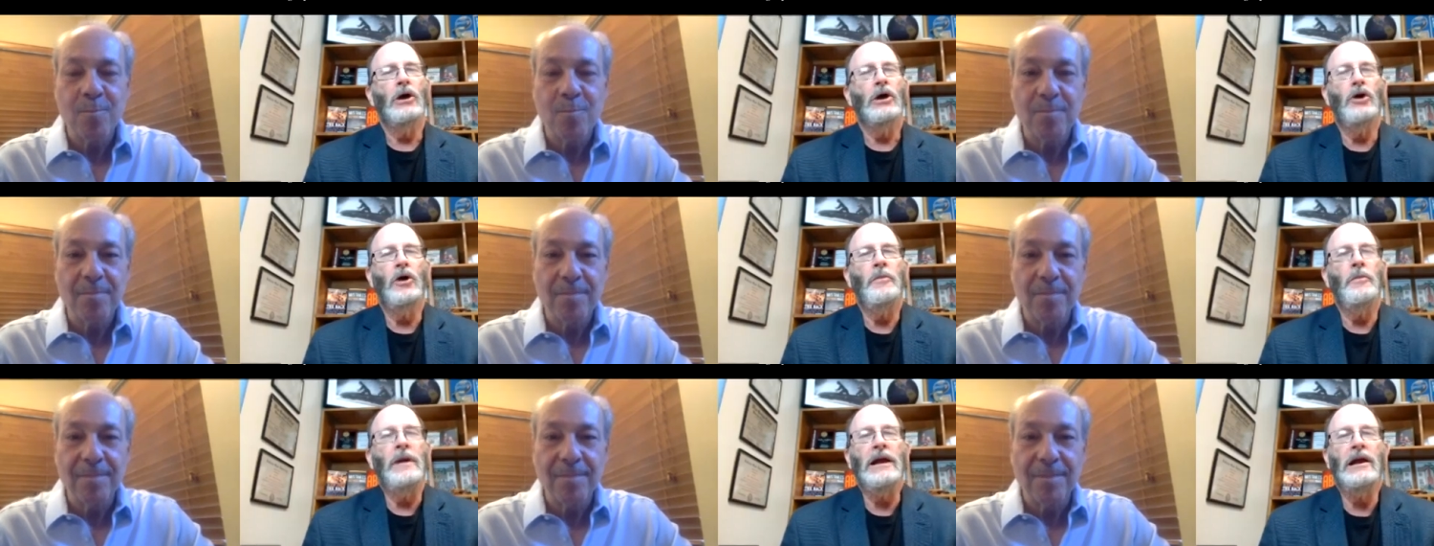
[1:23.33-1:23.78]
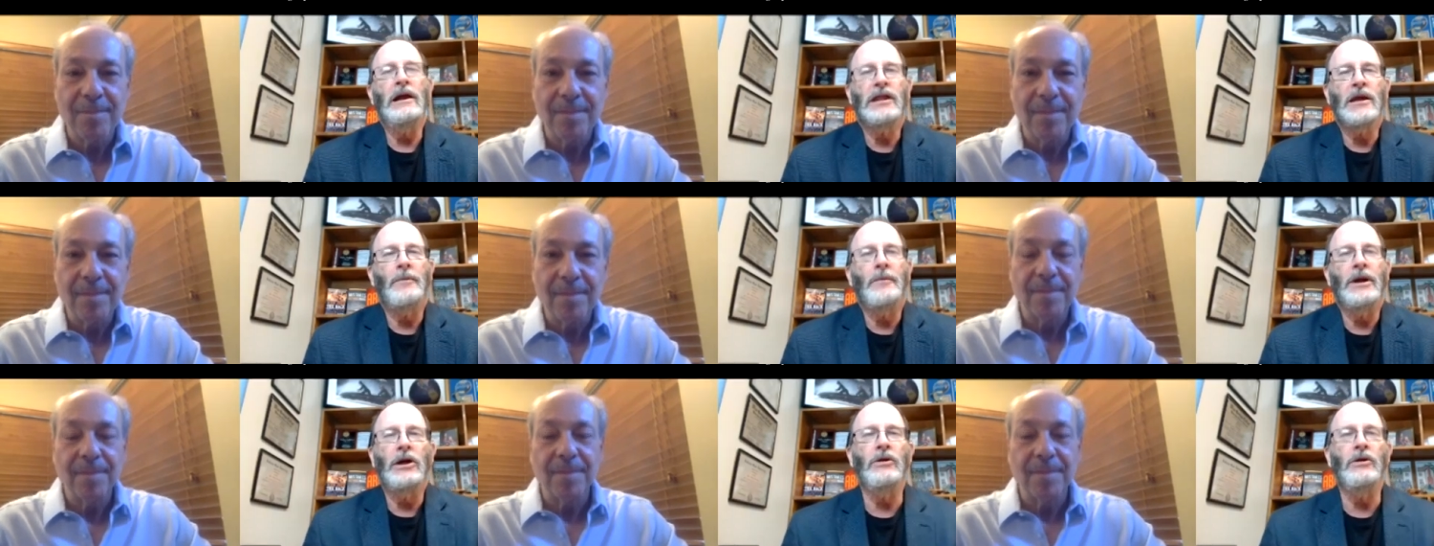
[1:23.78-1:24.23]
Speaker 1: could be
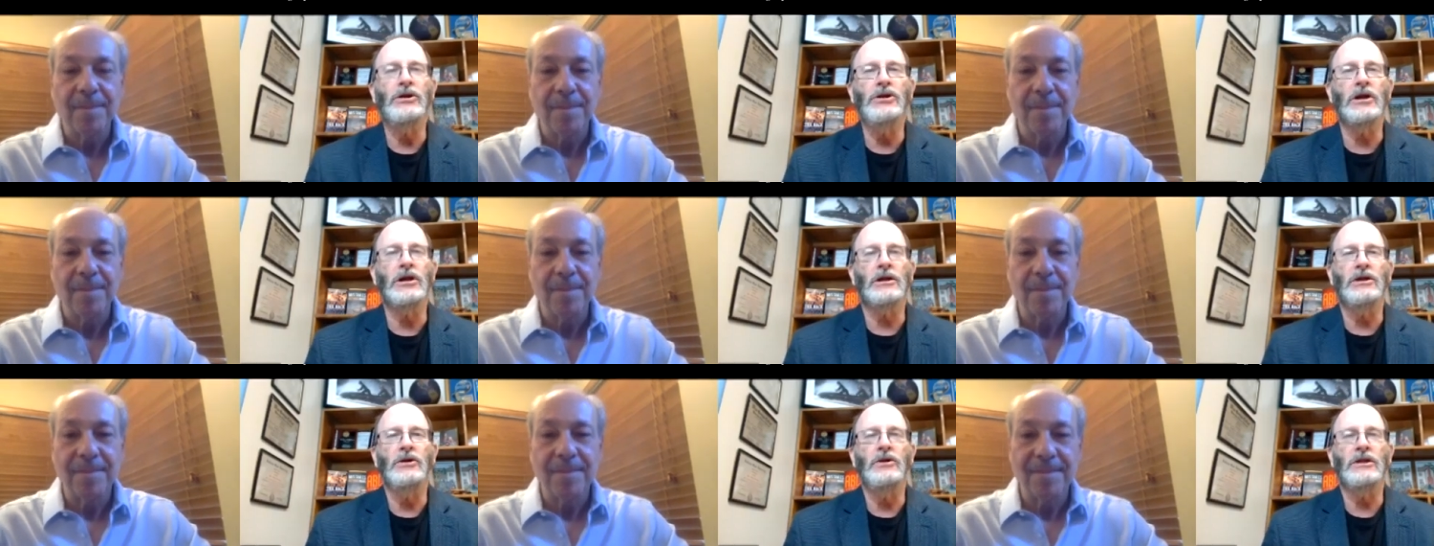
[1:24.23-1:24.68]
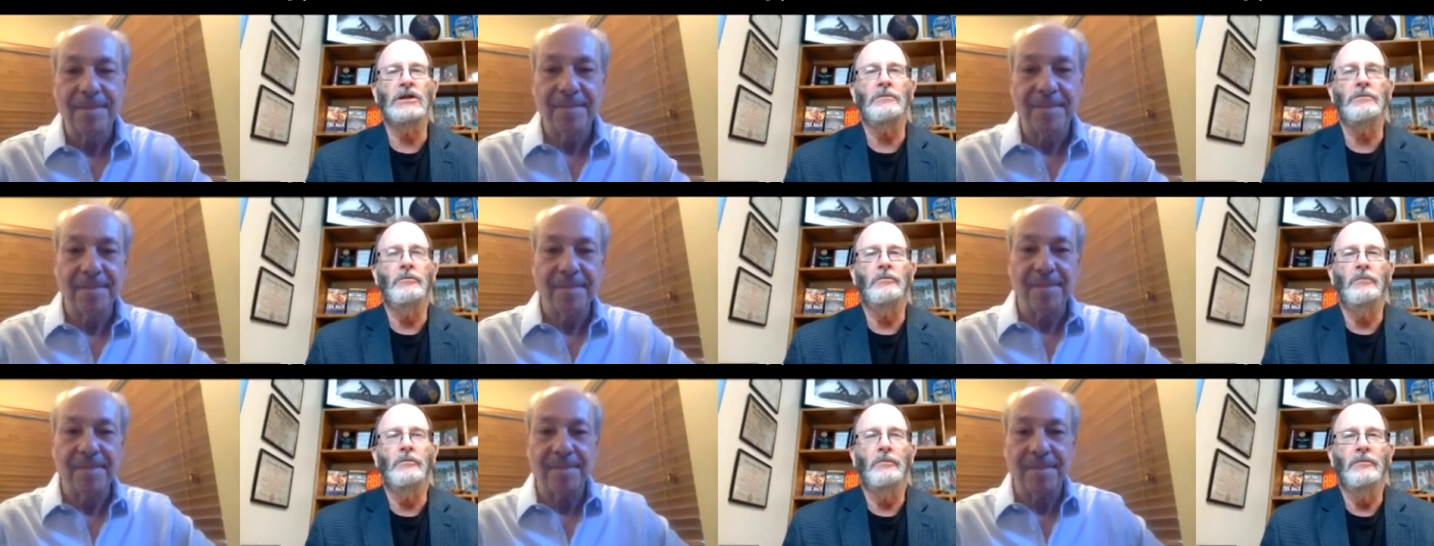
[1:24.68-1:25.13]
somebody who's just
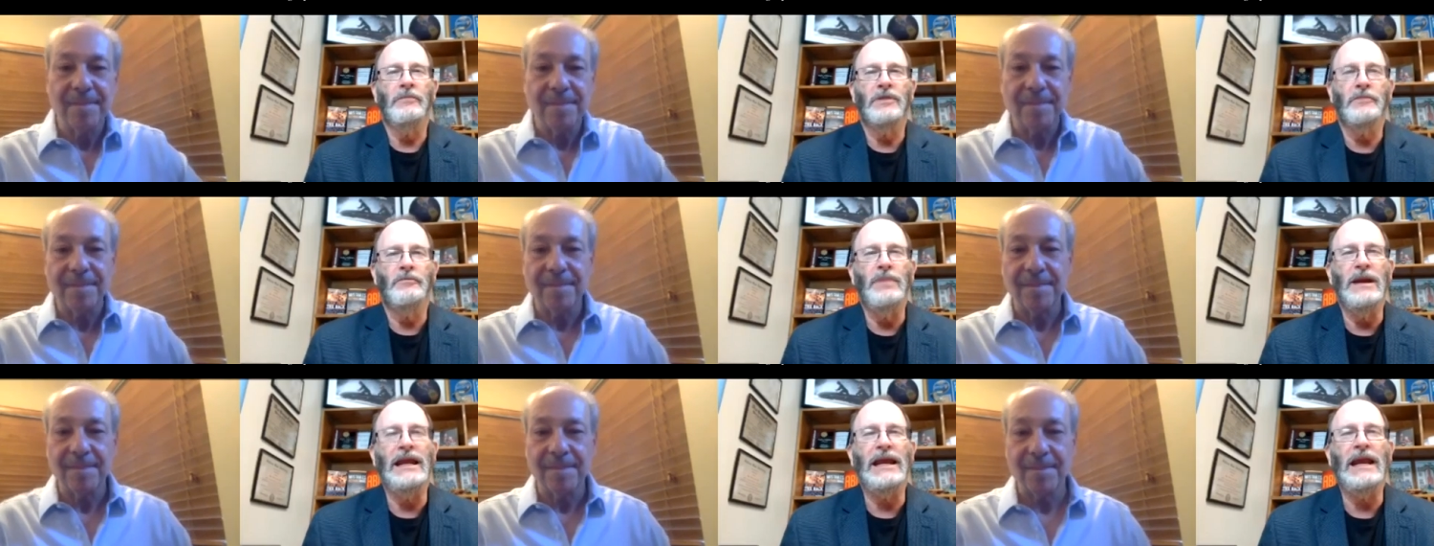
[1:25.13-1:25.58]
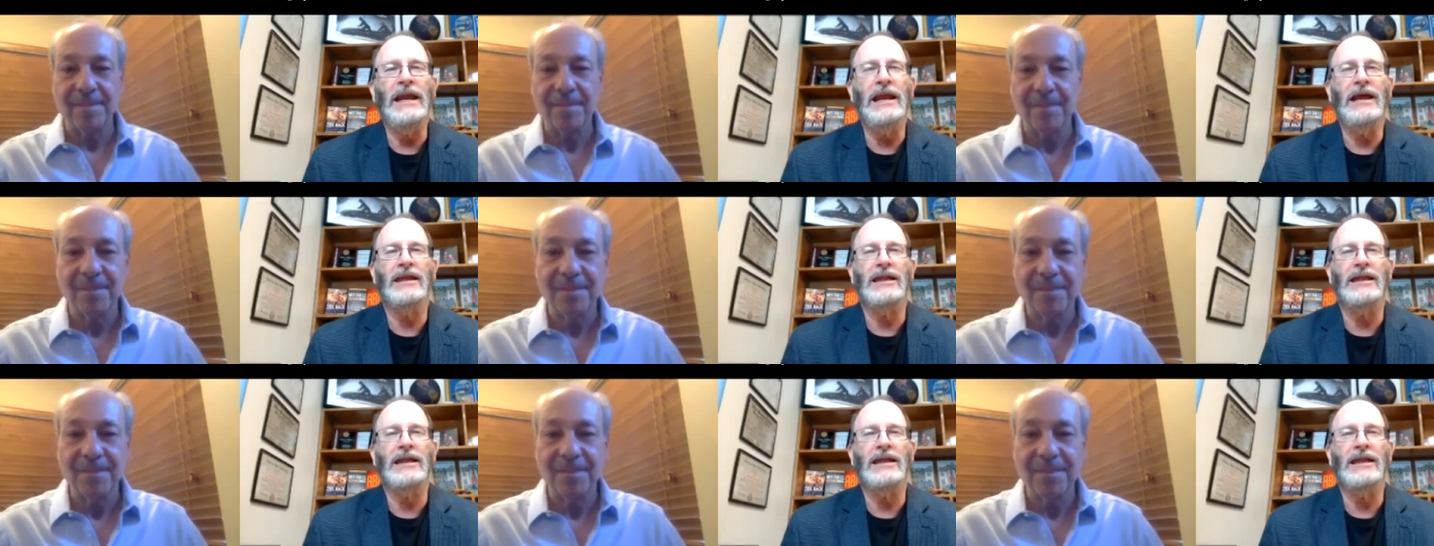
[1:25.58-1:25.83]
using speaking